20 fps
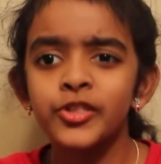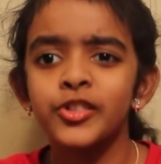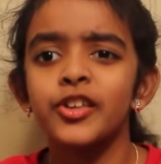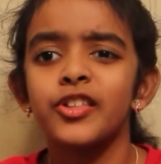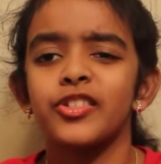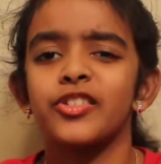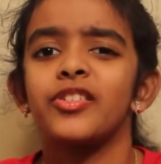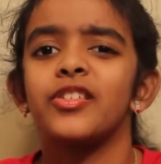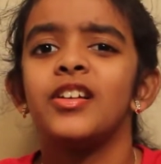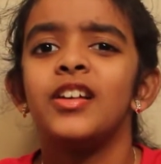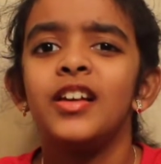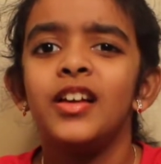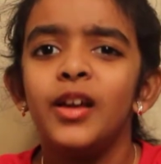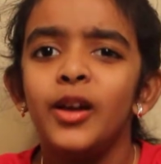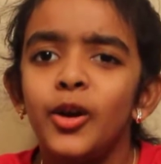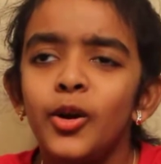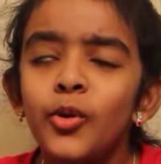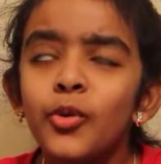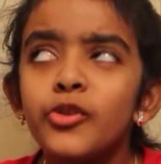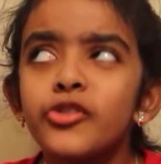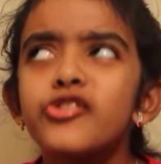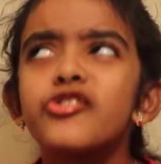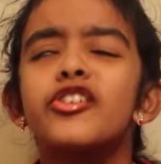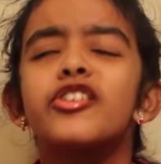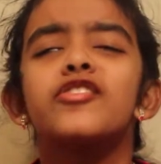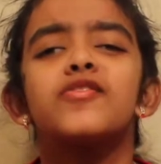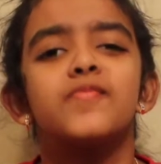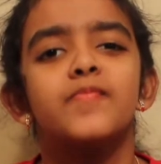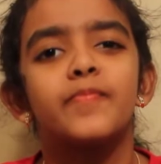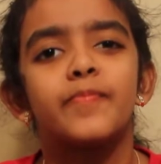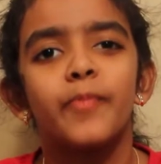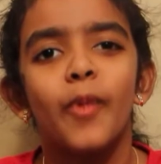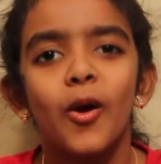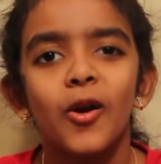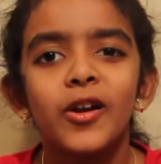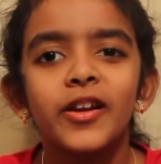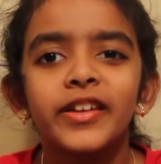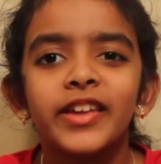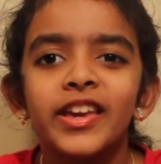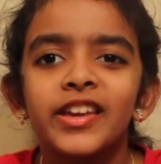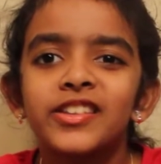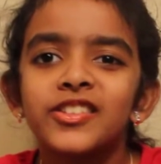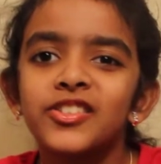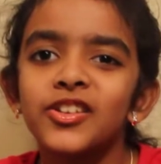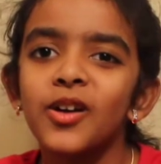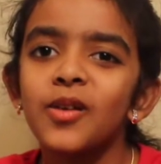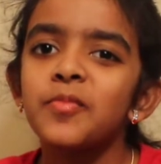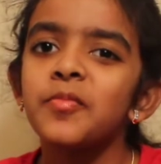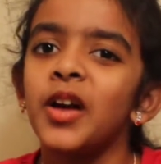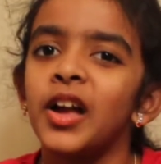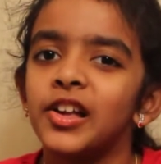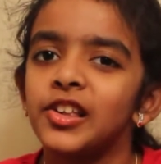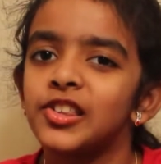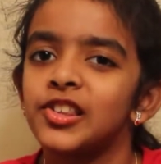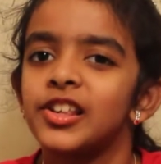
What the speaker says: just barking so much.